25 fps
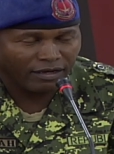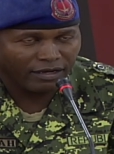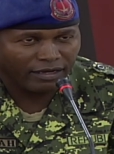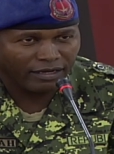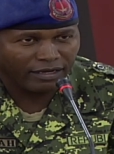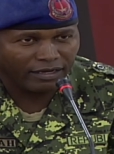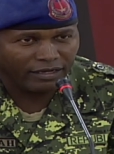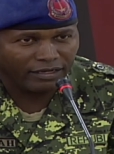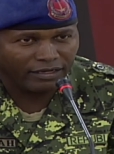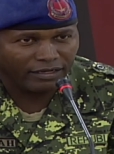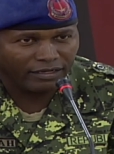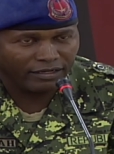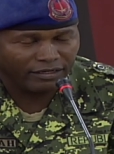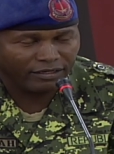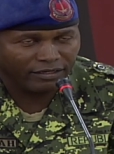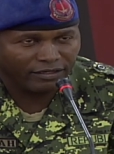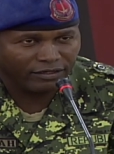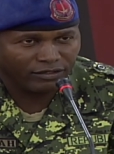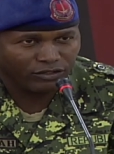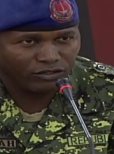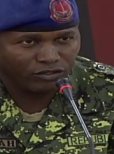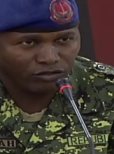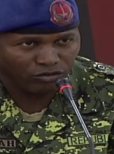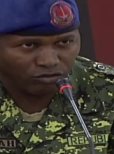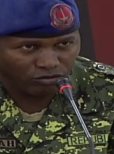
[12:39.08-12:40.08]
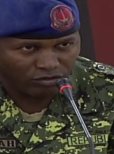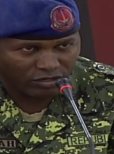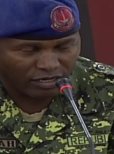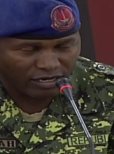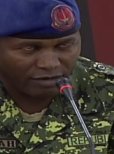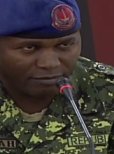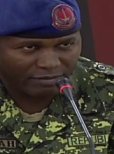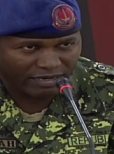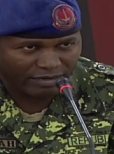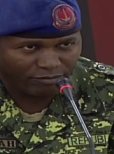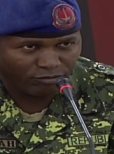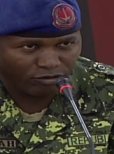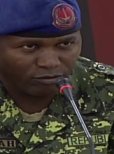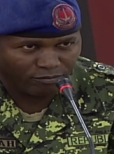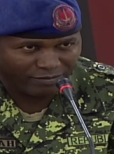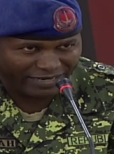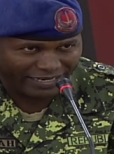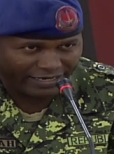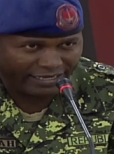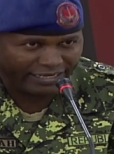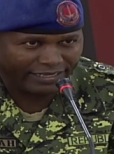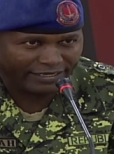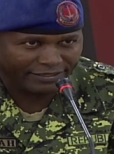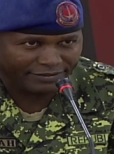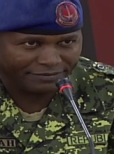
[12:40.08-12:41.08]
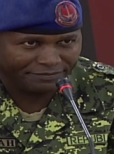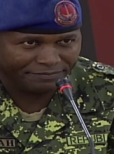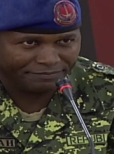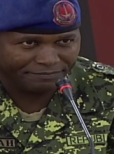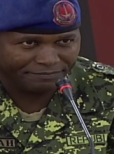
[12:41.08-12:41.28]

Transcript: I saw Almamo Mane.